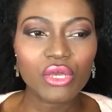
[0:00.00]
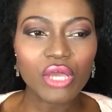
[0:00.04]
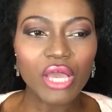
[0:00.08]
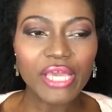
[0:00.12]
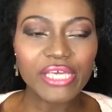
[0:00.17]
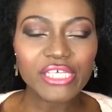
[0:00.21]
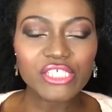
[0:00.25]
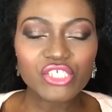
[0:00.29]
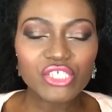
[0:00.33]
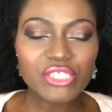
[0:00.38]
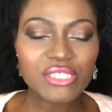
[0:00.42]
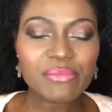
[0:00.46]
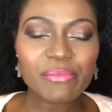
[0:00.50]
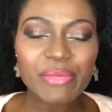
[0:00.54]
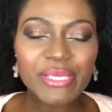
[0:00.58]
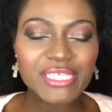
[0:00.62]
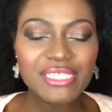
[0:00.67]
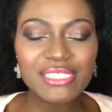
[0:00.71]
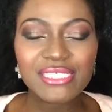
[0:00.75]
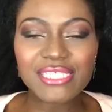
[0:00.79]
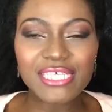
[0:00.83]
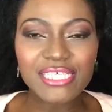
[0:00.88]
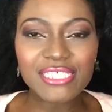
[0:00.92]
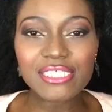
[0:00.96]
It just
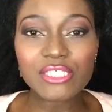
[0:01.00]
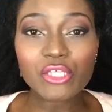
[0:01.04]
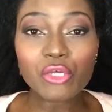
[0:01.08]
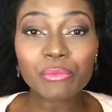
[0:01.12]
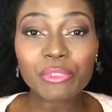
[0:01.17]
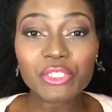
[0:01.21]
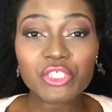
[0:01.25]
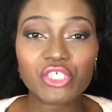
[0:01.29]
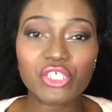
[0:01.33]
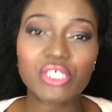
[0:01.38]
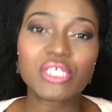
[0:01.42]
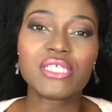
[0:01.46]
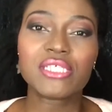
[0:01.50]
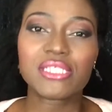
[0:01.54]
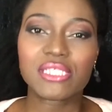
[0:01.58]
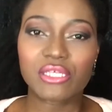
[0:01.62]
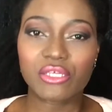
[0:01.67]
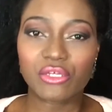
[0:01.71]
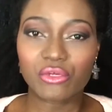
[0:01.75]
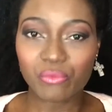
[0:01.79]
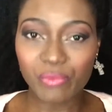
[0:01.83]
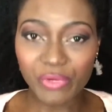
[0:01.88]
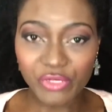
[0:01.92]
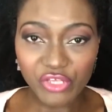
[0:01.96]
makes things so much
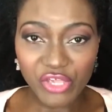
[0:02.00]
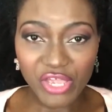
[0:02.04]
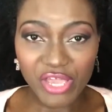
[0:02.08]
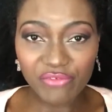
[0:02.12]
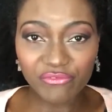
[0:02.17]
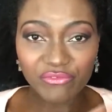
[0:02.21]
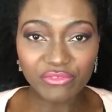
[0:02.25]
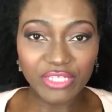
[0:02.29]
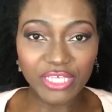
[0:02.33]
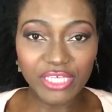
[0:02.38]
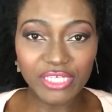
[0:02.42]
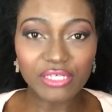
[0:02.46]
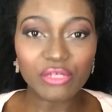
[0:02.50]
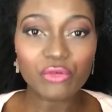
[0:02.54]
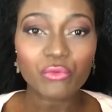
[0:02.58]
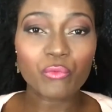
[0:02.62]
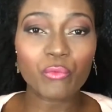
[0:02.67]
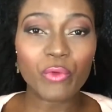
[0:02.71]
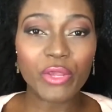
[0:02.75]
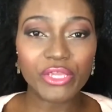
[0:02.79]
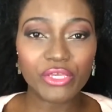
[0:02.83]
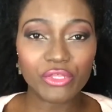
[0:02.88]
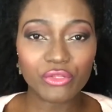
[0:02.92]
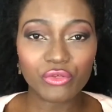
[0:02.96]
easier when you have like a
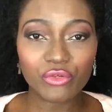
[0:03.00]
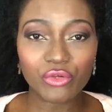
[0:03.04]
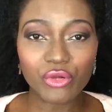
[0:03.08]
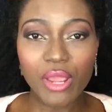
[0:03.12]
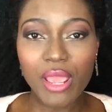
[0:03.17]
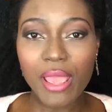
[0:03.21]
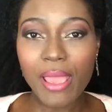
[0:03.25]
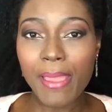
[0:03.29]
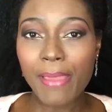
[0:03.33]
regular